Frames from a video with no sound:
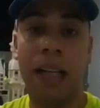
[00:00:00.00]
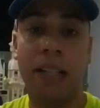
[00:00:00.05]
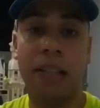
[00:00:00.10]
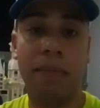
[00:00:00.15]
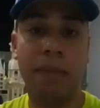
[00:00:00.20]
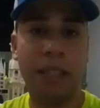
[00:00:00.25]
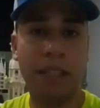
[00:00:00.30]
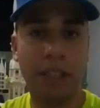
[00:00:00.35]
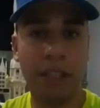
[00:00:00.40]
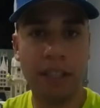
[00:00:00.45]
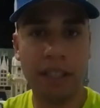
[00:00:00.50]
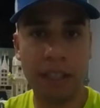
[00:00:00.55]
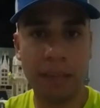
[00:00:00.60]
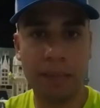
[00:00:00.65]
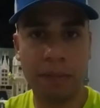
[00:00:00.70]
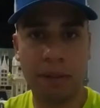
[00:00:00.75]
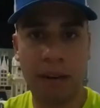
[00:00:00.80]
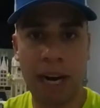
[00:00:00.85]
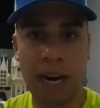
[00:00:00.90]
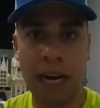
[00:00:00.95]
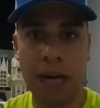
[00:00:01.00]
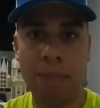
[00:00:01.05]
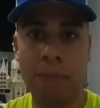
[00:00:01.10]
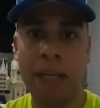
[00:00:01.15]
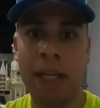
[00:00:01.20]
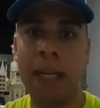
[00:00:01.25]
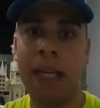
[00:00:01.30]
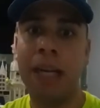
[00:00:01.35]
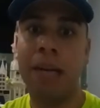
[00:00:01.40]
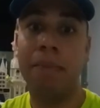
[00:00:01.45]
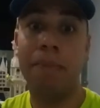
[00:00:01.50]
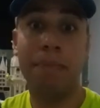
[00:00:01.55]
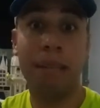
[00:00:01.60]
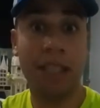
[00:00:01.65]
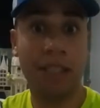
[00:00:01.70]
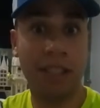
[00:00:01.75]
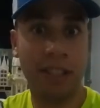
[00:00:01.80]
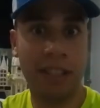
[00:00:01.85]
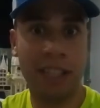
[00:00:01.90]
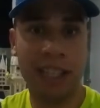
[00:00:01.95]
So make sure to subscribe,
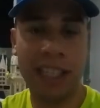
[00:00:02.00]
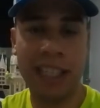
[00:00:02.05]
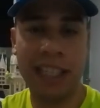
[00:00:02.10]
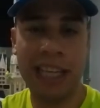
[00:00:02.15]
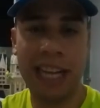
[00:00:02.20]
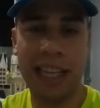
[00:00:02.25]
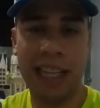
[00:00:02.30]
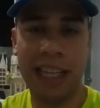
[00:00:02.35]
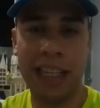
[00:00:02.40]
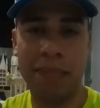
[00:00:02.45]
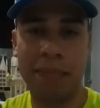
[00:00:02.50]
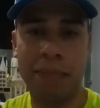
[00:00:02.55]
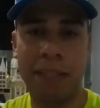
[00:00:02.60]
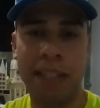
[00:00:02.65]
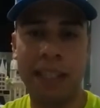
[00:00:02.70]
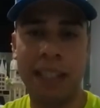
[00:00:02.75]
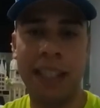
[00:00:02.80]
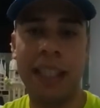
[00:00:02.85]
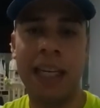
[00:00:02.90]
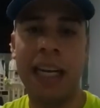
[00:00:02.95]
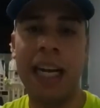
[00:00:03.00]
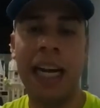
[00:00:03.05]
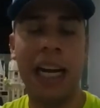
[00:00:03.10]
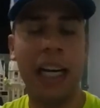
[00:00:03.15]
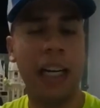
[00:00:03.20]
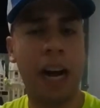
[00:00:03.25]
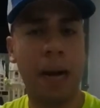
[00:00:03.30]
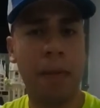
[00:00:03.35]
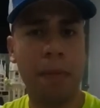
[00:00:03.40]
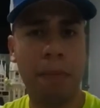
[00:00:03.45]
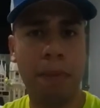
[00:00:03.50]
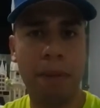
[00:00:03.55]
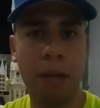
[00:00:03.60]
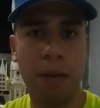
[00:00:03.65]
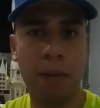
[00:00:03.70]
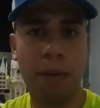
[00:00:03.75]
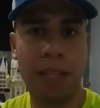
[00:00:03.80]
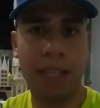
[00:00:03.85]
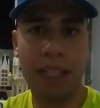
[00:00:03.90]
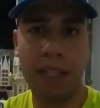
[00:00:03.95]
make sure to hit that like button, and comment
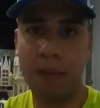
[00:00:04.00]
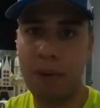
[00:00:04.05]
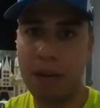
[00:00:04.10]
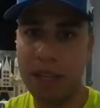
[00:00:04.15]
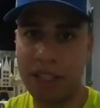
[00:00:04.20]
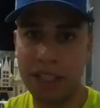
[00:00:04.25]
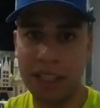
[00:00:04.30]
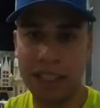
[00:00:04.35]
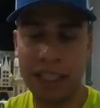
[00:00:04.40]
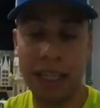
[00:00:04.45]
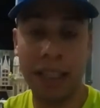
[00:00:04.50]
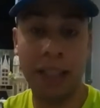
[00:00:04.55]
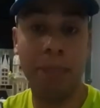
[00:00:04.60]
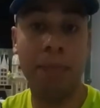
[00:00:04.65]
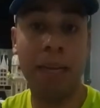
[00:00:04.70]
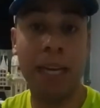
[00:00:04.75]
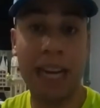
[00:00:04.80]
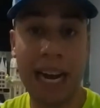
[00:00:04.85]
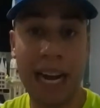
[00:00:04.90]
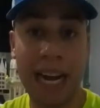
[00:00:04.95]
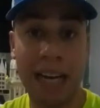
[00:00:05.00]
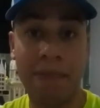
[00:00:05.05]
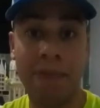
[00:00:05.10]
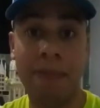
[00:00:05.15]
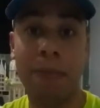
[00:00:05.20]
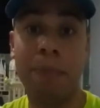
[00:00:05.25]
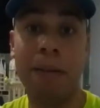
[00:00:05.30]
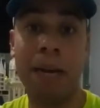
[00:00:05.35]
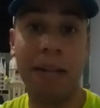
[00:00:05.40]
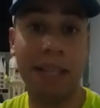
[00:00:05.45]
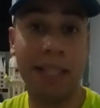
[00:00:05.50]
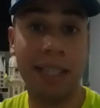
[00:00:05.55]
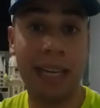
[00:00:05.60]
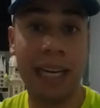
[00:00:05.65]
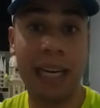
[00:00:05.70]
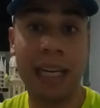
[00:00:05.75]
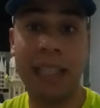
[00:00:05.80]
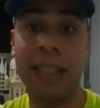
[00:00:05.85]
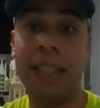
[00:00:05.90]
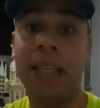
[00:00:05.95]
below with any questions that you may have about the
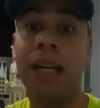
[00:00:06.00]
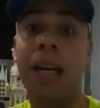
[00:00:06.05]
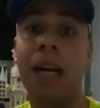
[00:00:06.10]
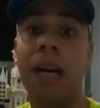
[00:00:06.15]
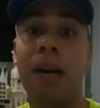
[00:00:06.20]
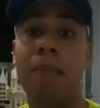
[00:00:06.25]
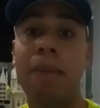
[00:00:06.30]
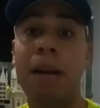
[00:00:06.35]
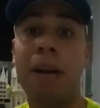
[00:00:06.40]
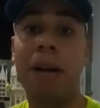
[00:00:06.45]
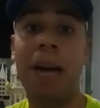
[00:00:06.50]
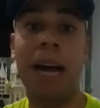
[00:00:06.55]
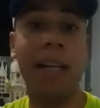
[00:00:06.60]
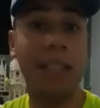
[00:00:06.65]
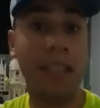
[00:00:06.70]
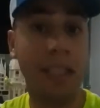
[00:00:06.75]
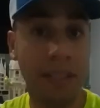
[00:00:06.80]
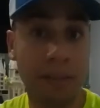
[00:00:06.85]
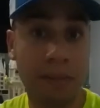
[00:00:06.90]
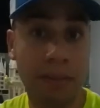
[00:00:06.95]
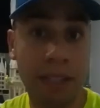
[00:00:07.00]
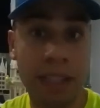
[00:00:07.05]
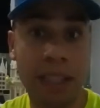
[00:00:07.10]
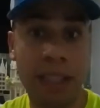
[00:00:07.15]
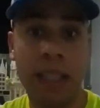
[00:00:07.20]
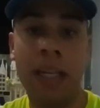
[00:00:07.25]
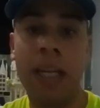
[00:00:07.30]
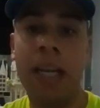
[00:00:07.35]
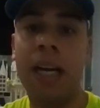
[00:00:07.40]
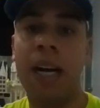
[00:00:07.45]
DAS, about how to use it,